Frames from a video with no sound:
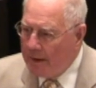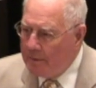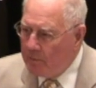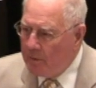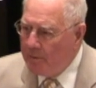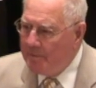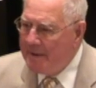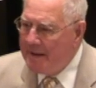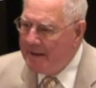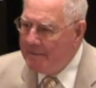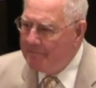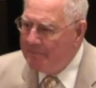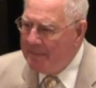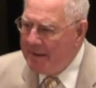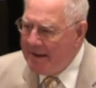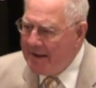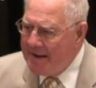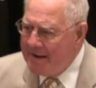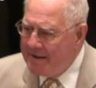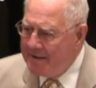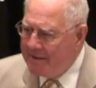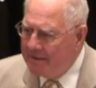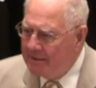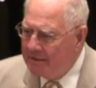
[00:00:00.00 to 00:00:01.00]
Why are we being
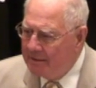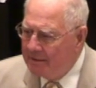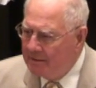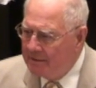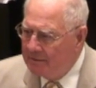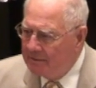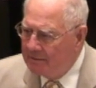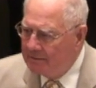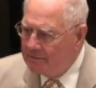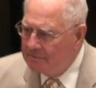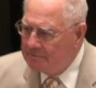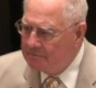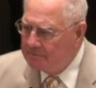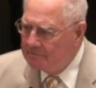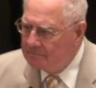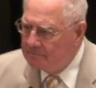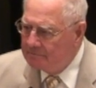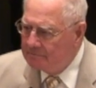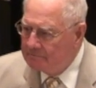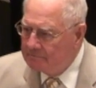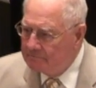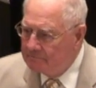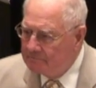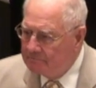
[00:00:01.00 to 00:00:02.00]
paid?
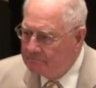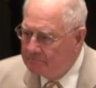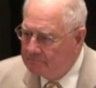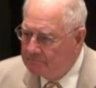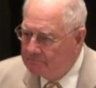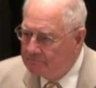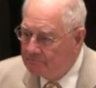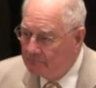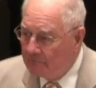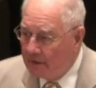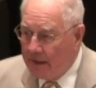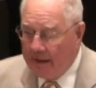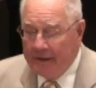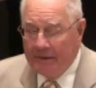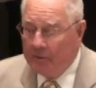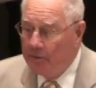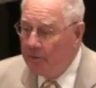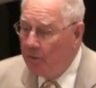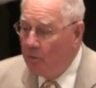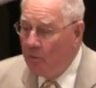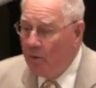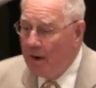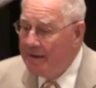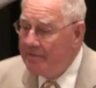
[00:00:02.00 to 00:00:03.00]
I
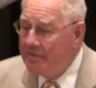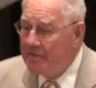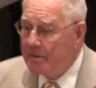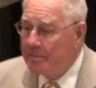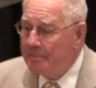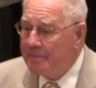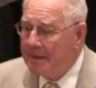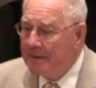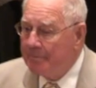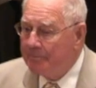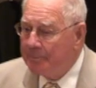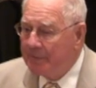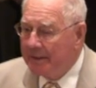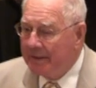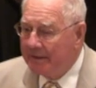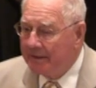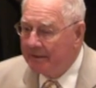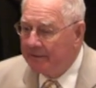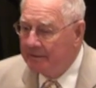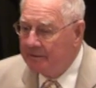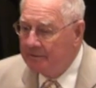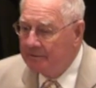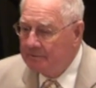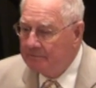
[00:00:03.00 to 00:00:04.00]
don't know why they're being
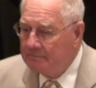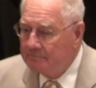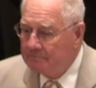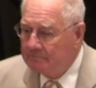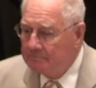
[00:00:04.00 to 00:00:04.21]
paid.